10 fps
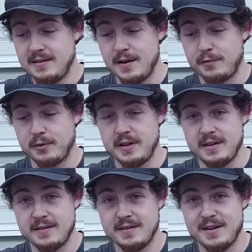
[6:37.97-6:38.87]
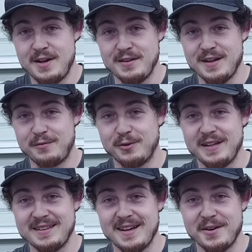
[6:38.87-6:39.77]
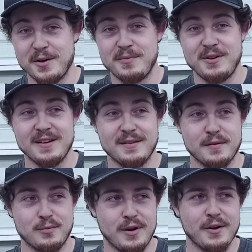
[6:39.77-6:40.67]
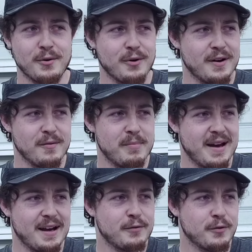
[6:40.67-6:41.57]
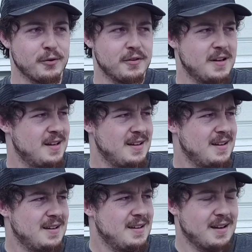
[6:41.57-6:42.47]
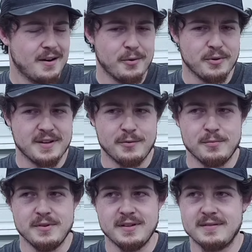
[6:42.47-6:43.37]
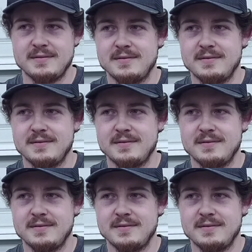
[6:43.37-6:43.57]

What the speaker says: Definitely hit that up. You can get the 300 round pack for, I don't know what that would be.